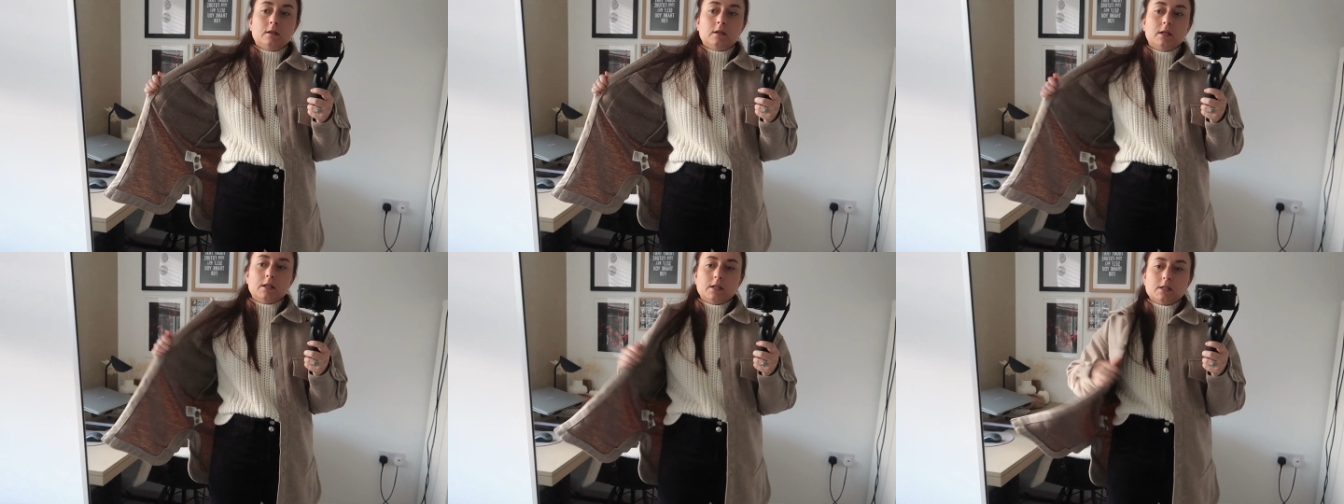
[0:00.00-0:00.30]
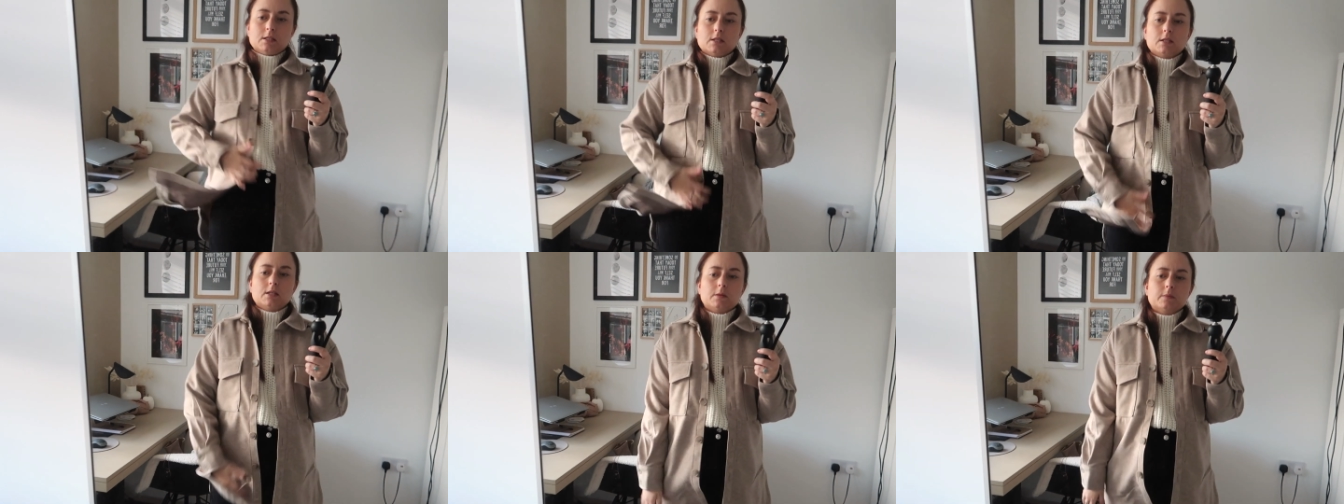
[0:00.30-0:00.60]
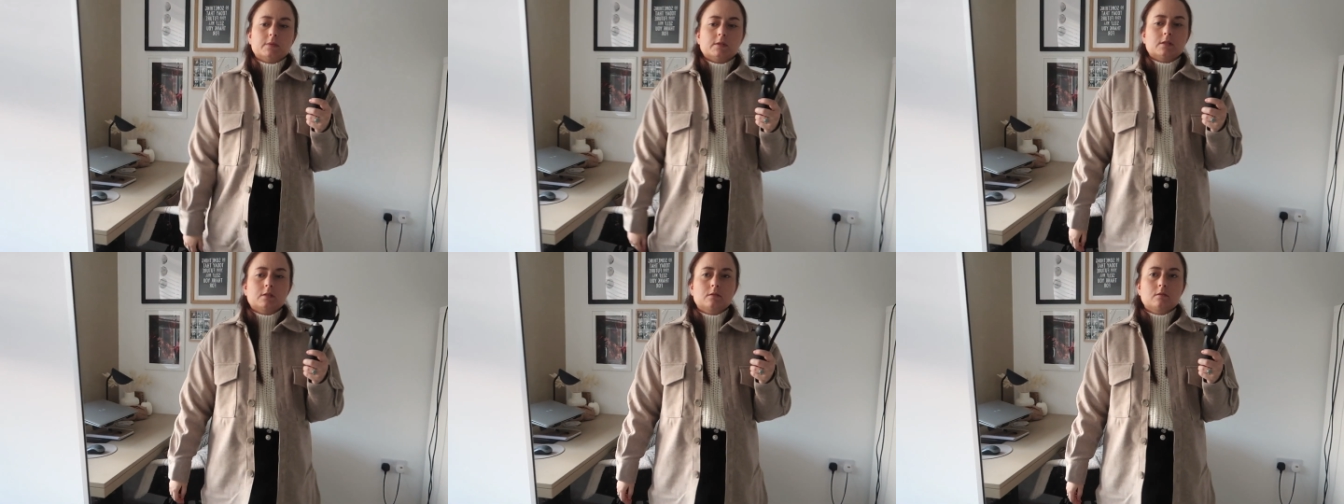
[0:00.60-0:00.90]
this I think
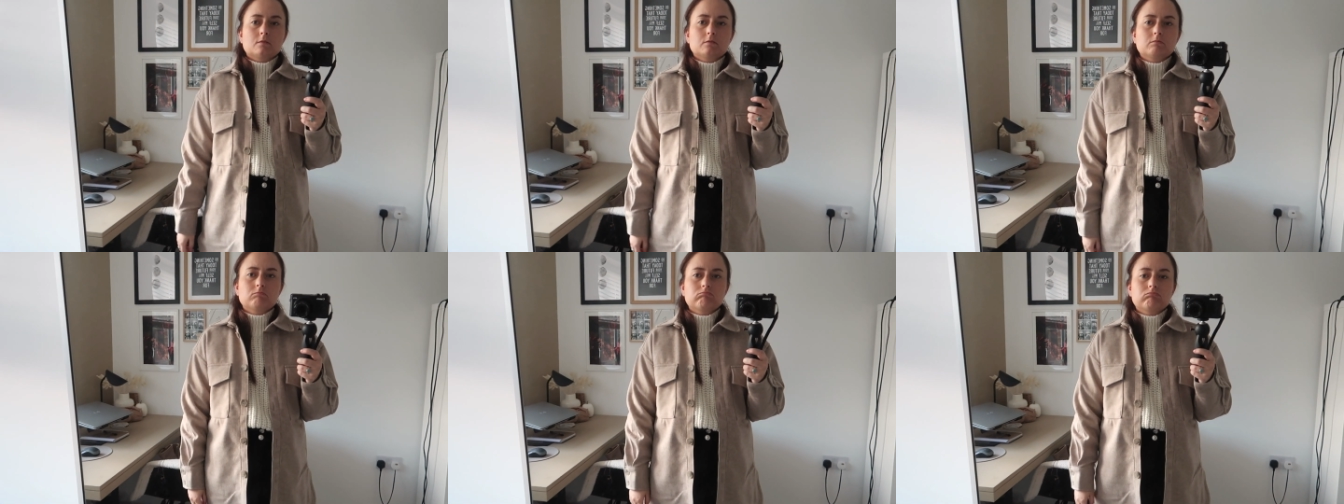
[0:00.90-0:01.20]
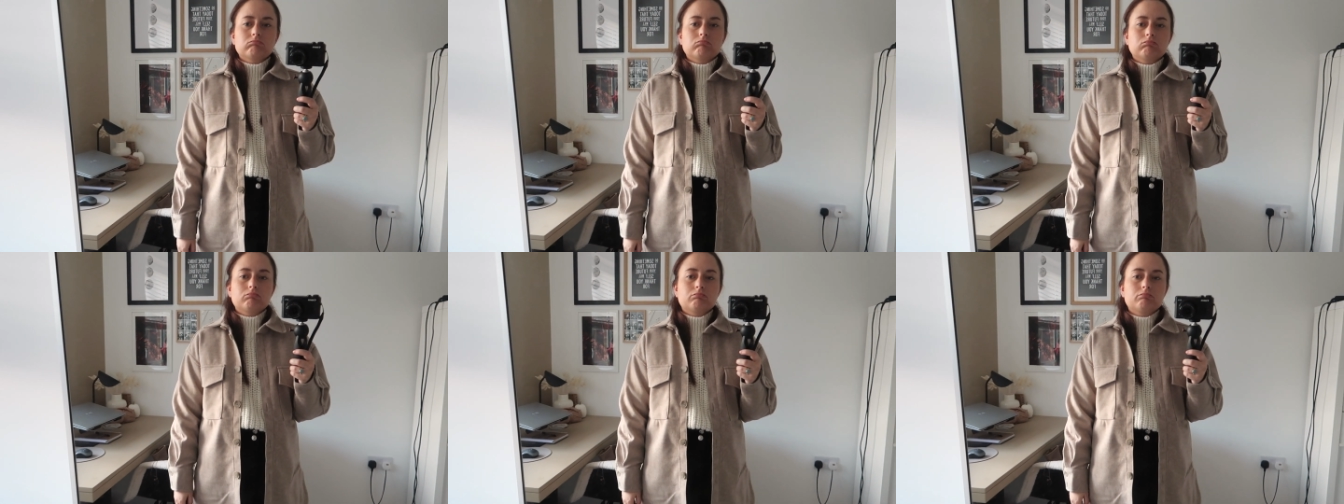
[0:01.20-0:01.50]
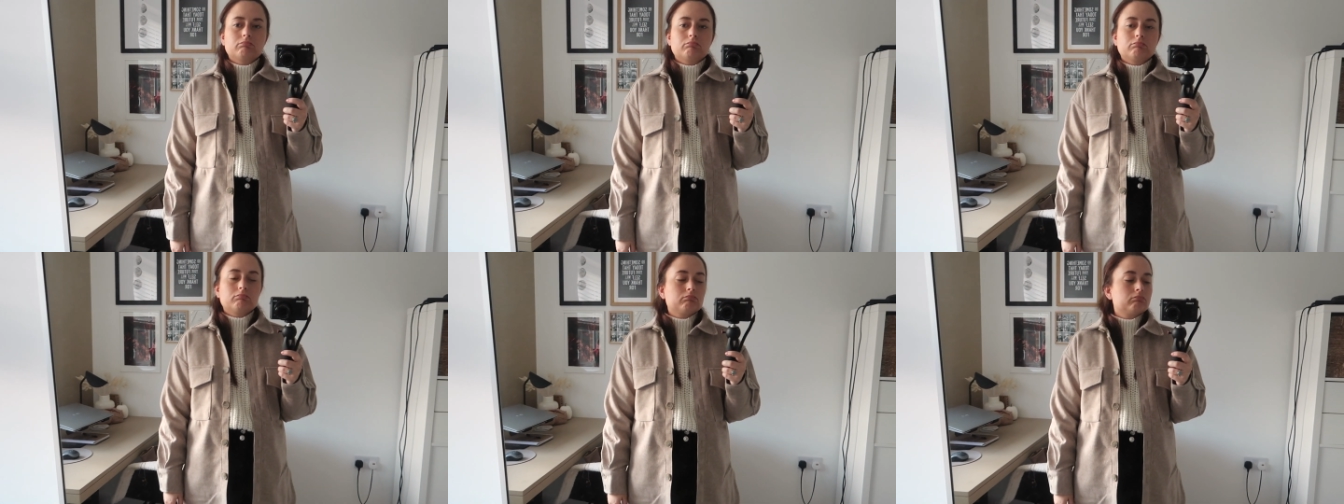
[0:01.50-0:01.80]
was
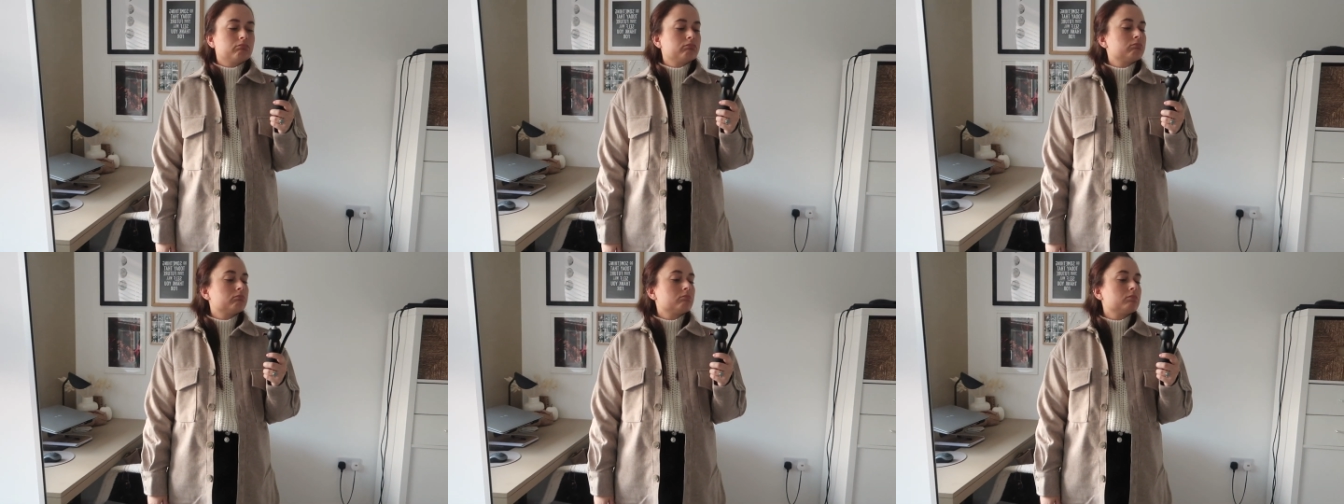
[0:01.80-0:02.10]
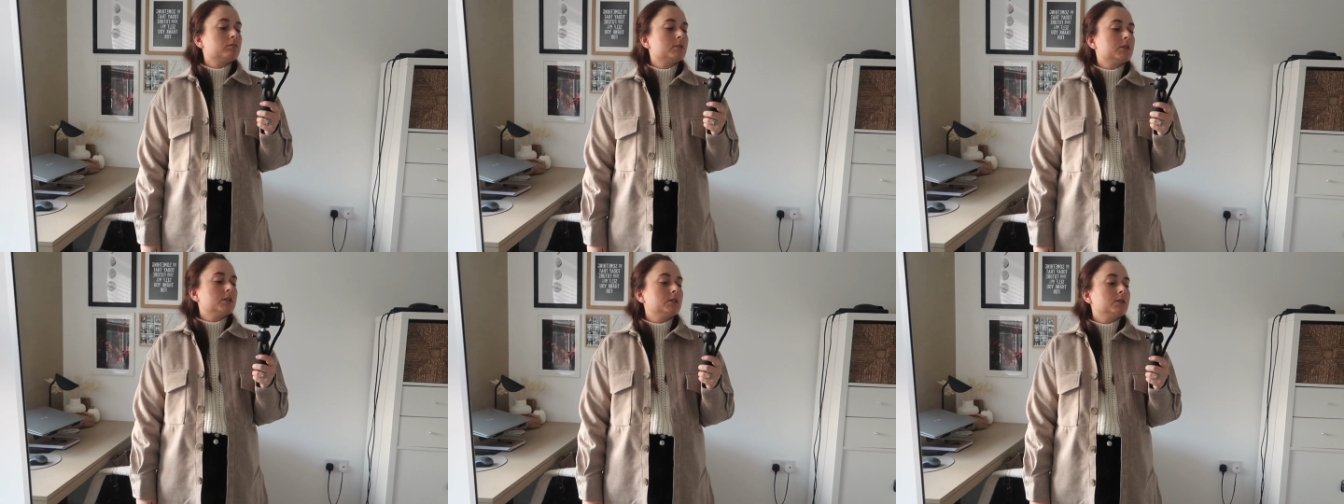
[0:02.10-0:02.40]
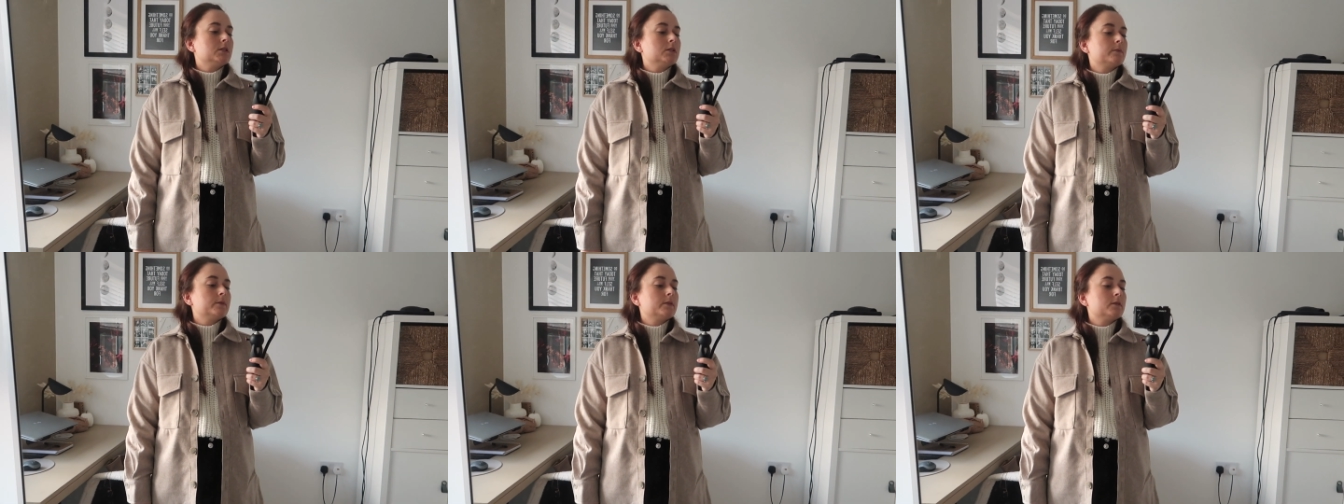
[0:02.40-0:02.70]

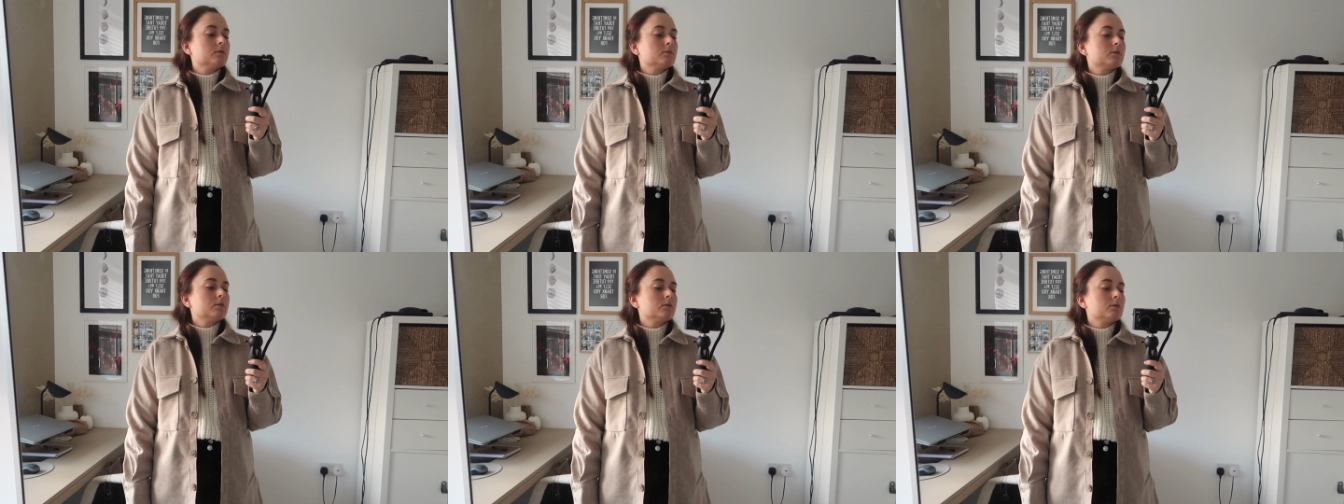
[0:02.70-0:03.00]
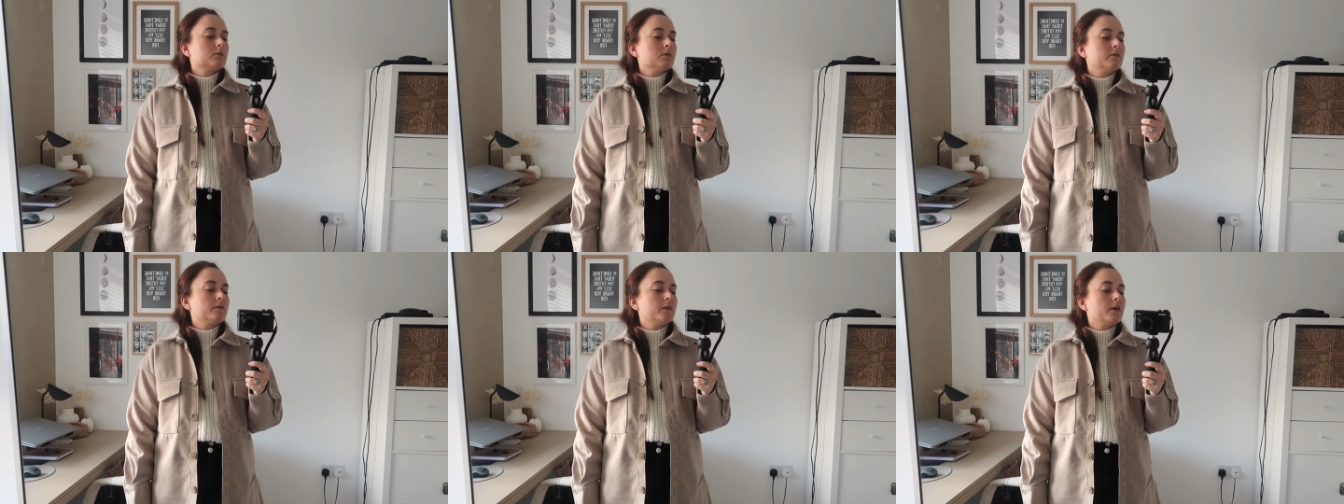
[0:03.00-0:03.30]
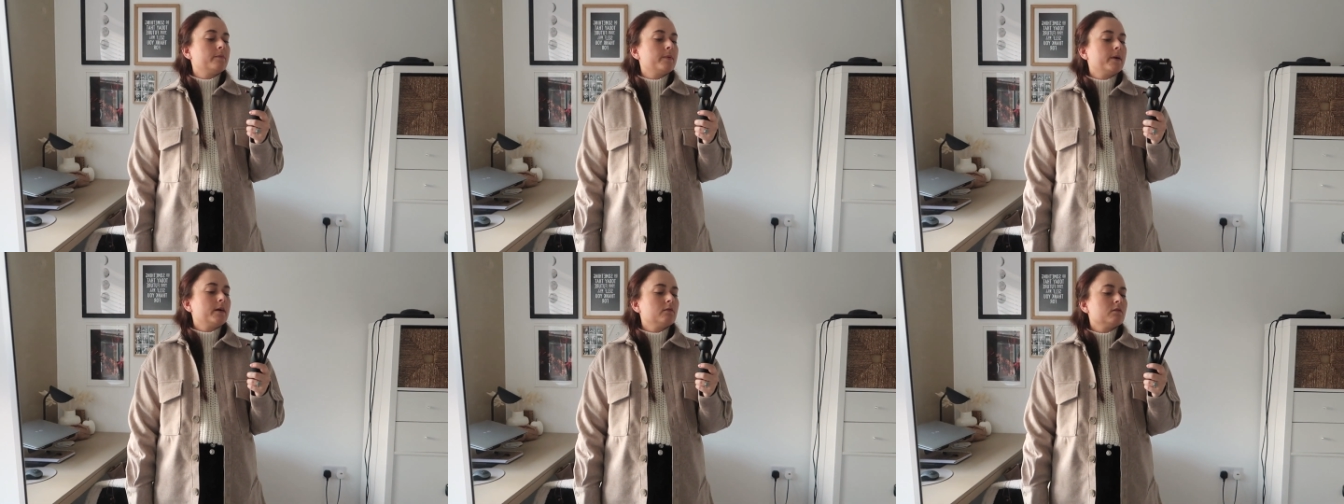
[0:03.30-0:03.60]
twenty quid as well,
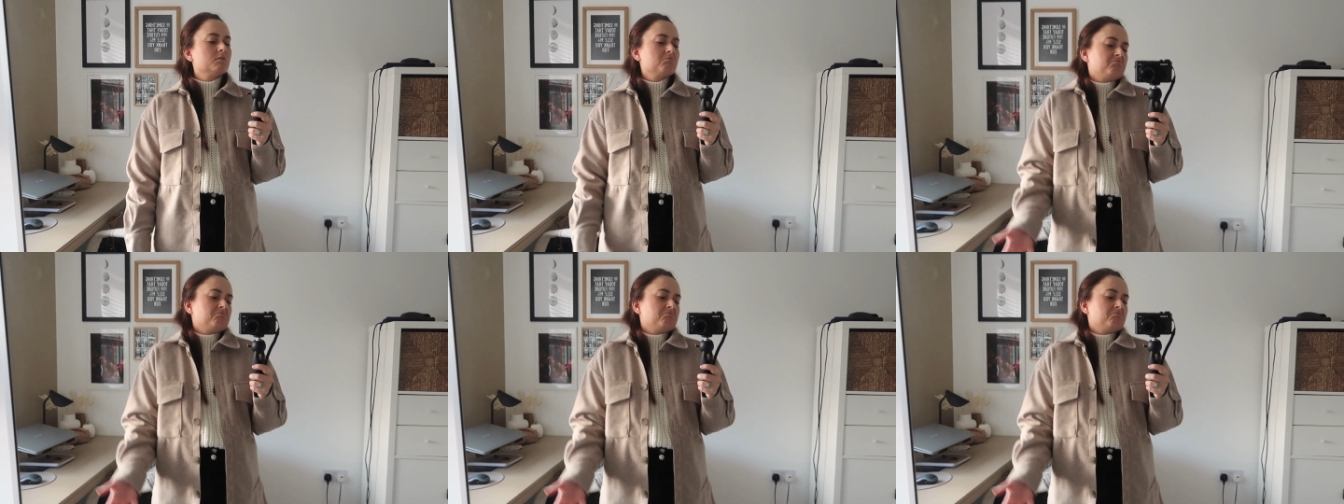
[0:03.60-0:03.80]
twenty-five pounds.